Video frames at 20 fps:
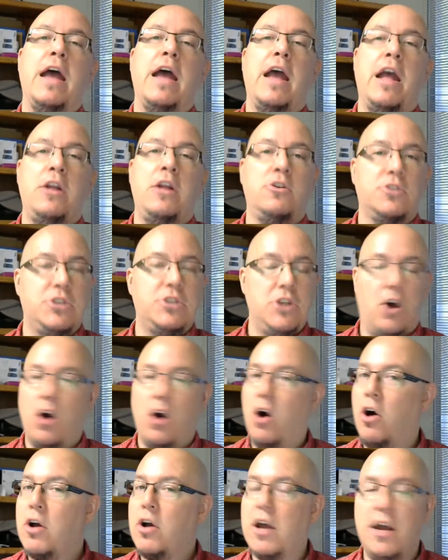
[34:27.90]
and you'll see
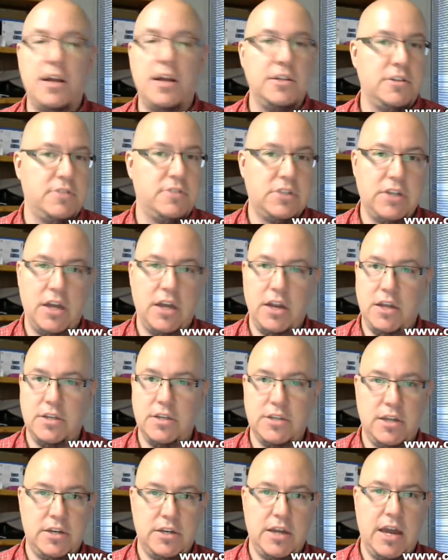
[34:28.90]
all kinds of studies
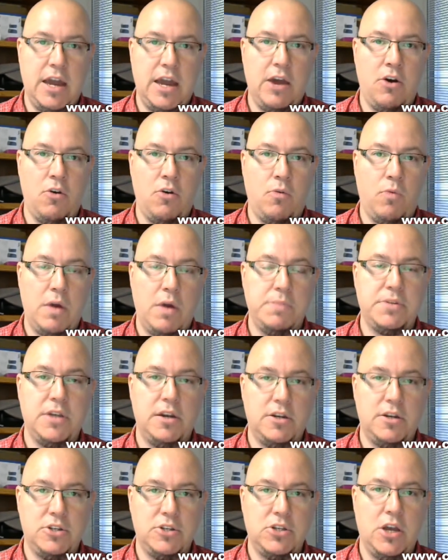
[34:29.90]
into how
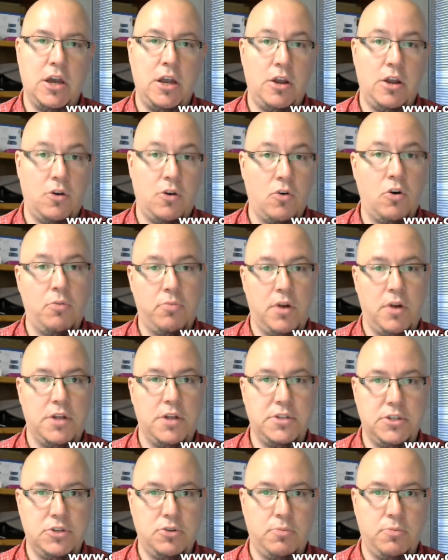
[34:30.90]
website design
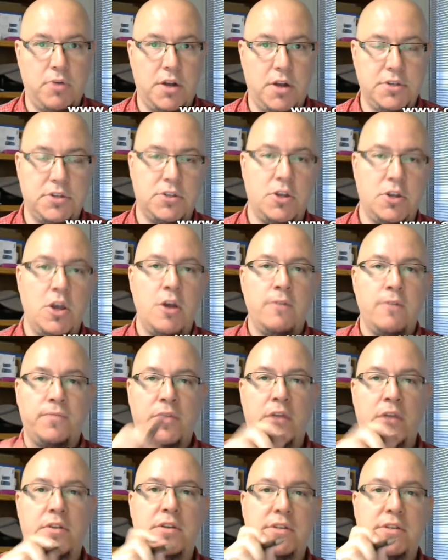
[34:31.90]
incorporates these two processes.
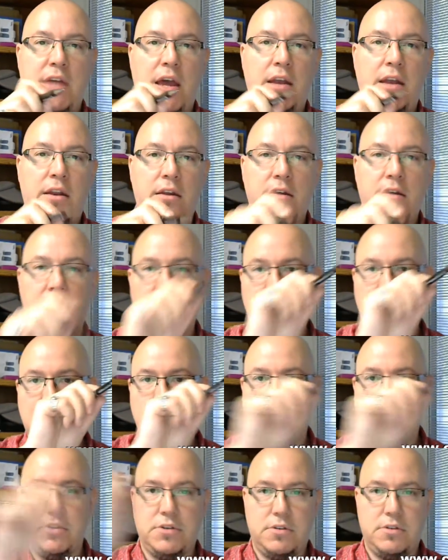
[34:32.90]
Now the Z
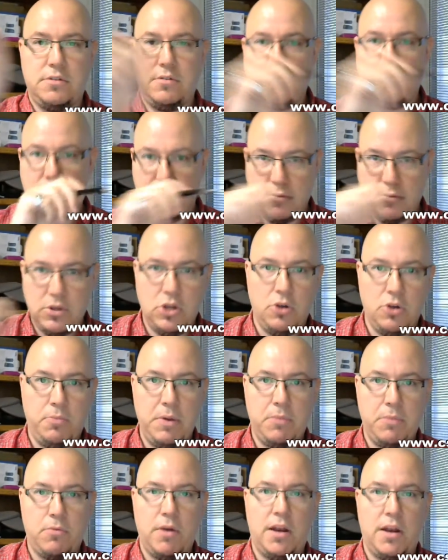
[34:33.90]
is,
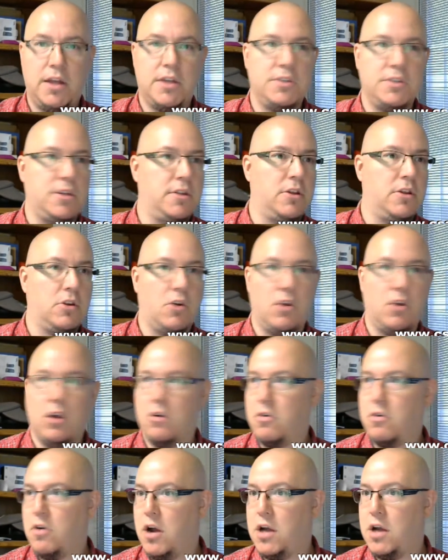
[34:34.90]
people read like
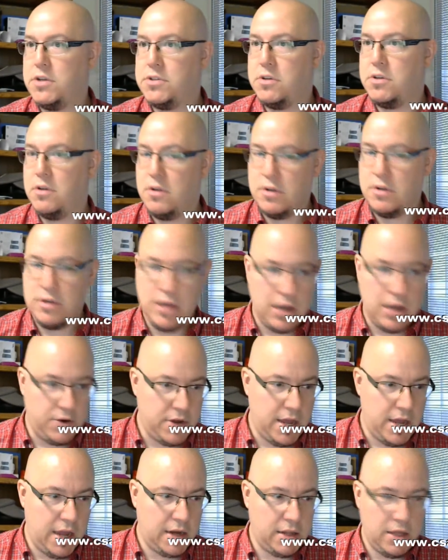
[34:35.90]
across, down
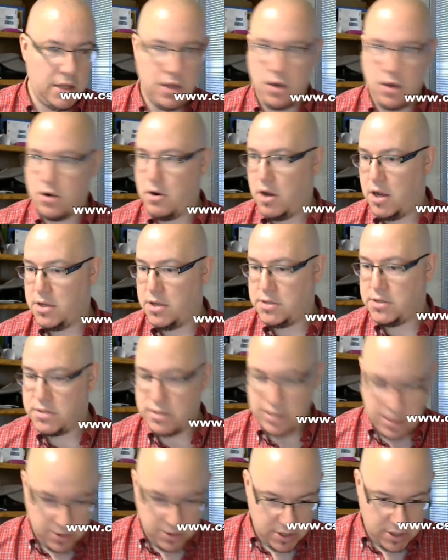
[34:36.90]
diagonally, across,
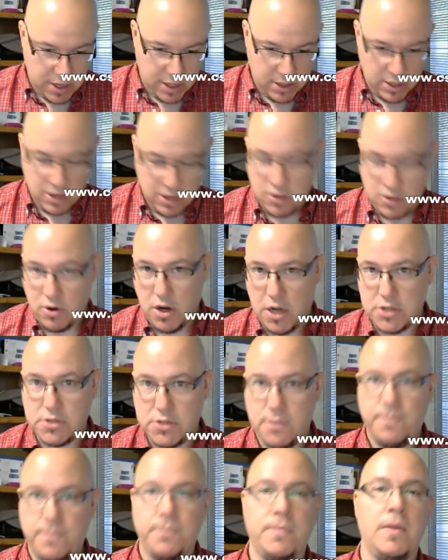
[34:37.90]
down diagonally,
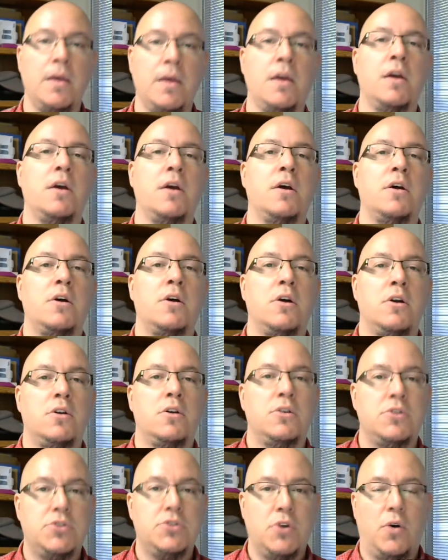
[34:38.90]
across.
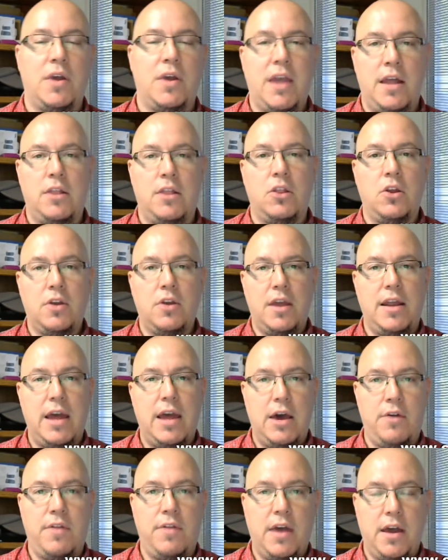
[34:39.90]
So again, look at
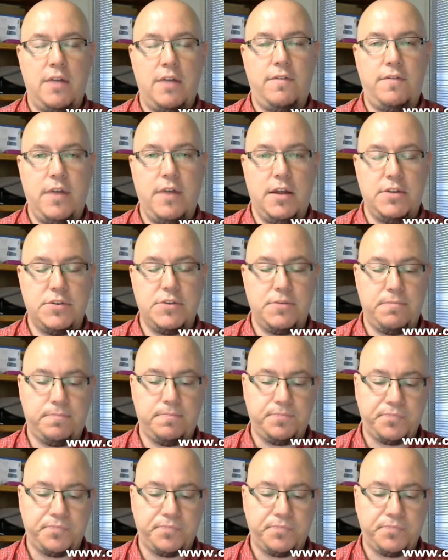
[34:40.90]
how that fits.